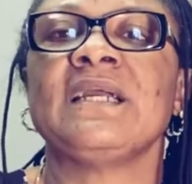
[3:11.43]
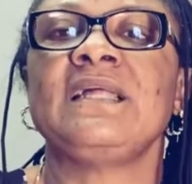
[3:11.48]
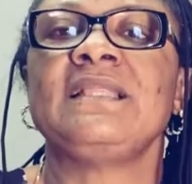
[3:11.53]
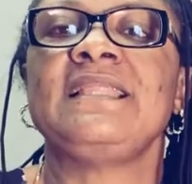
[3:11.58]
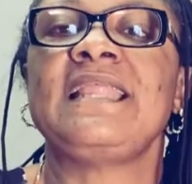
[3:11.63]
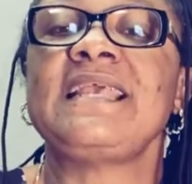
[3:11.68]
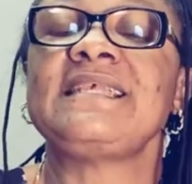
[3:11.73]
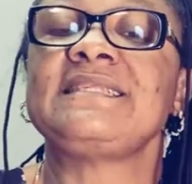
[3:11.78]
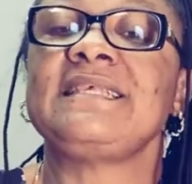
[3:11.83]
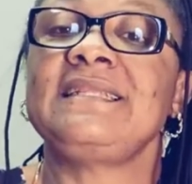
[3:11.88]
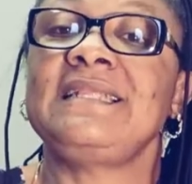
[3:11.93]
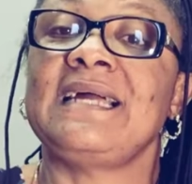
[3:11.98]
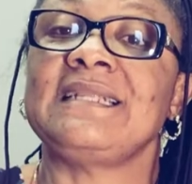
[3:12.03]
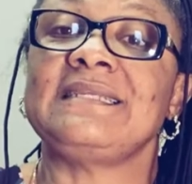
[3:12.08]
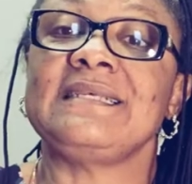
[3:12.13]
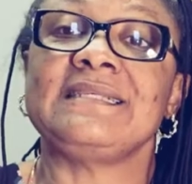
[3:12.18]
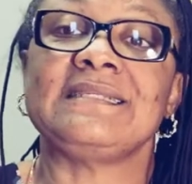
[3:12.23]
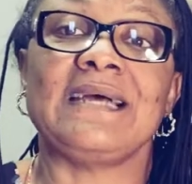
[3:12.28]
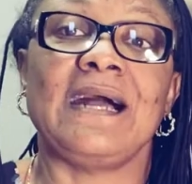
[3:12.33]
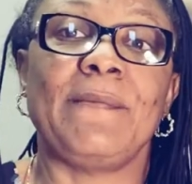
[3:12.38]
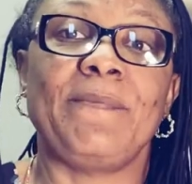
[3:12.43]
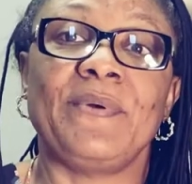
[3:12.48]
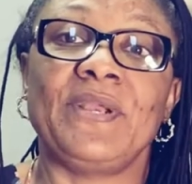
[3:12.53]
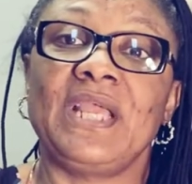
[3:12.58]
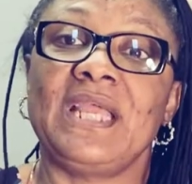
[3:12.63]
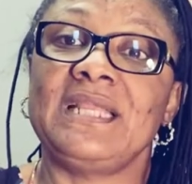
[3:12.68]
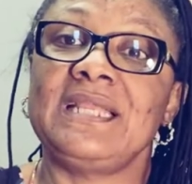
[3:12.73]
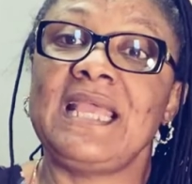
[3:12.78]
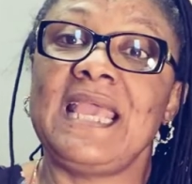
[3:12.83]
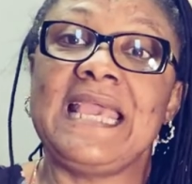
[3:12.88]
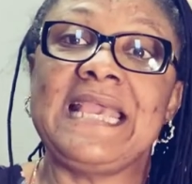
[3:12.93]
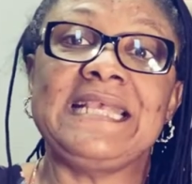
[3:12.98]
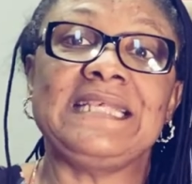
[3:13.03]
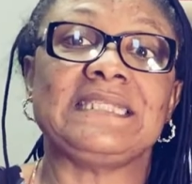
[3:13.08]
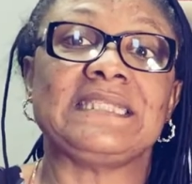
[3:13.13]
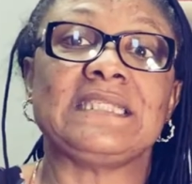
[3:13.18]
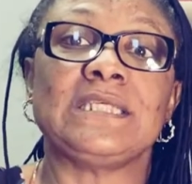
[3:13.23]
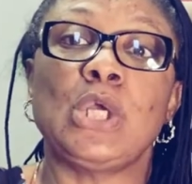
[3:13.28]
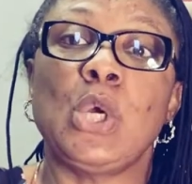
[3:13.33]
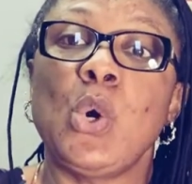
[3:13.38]
This thing that is happening
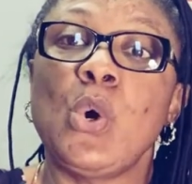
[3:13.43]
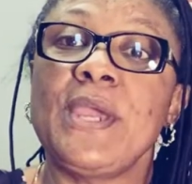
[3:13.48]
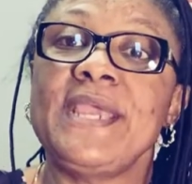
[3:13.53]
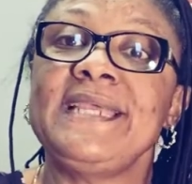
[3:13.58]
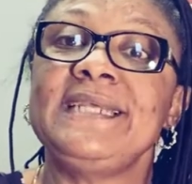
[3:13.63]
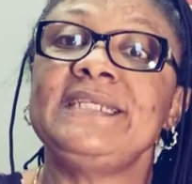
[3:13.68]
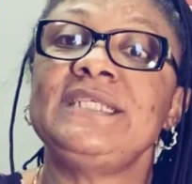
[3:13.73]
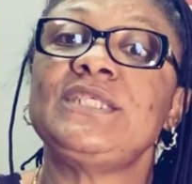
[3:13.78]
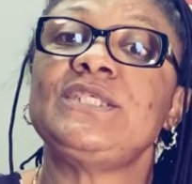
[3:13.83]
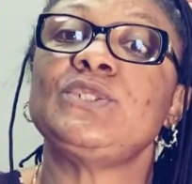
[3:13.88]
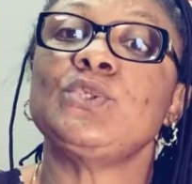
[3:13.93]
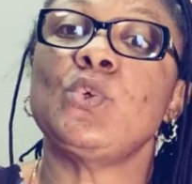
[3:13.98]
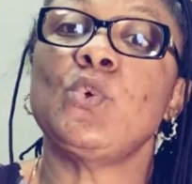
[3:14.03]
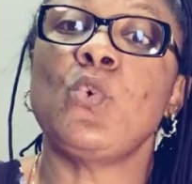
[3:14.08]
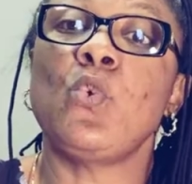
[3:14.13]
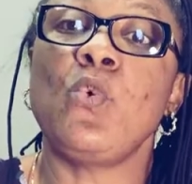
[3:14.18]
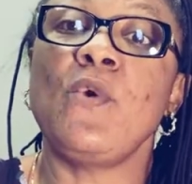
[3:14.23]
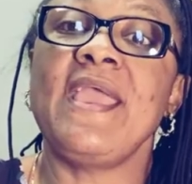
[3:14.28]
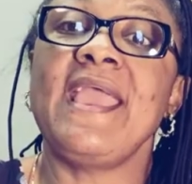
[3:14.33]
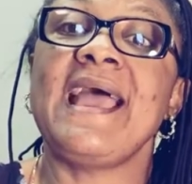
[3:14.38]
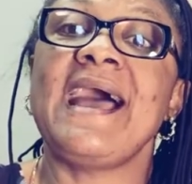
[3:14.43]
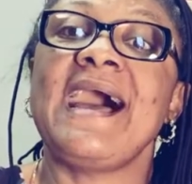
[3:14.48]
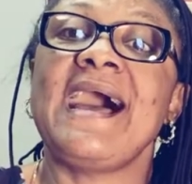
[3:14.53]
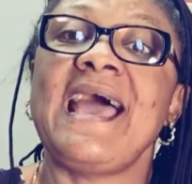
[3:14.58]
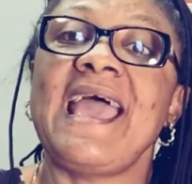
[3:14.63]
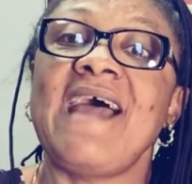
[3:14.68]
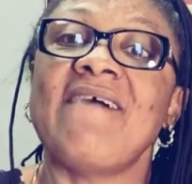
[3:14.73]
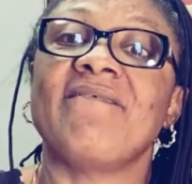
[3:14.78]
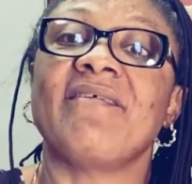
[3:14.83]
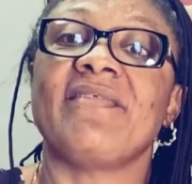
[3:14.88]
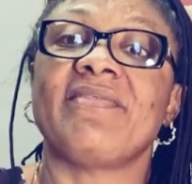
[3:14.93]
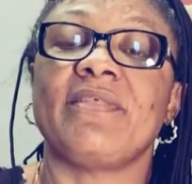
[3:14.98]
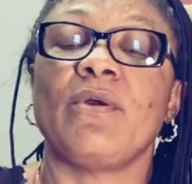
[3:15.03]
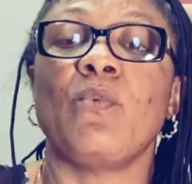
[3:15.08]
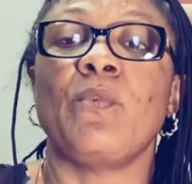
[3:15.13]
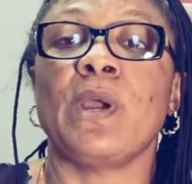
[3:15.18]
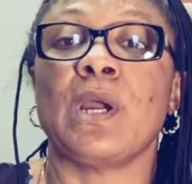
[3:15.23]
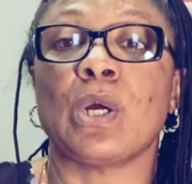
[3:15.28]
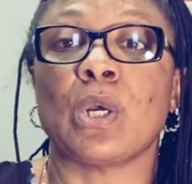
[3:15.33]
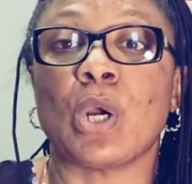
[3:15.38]
is going to where
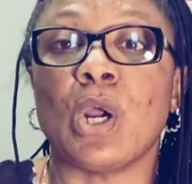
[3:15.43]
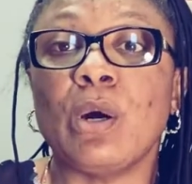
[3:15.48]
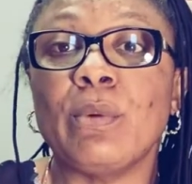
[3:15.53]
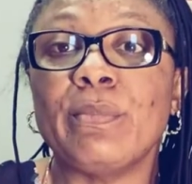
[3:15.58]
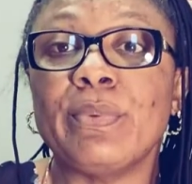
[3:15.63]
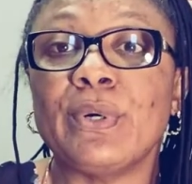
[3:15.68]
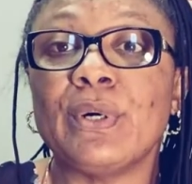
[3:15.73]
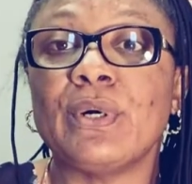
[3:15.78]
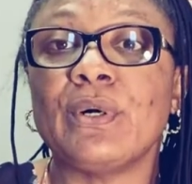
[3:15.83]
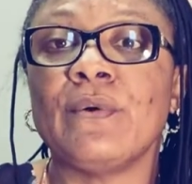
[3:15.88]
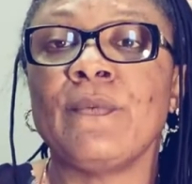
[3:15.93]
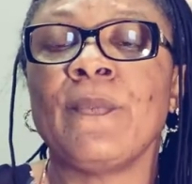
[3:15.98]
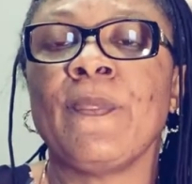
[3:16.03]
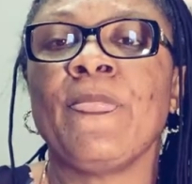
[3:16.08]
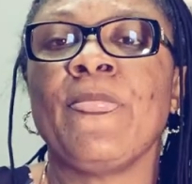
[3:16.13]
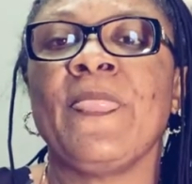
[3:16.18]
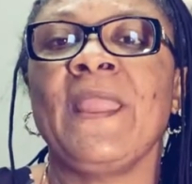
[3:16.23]
everything will crumble.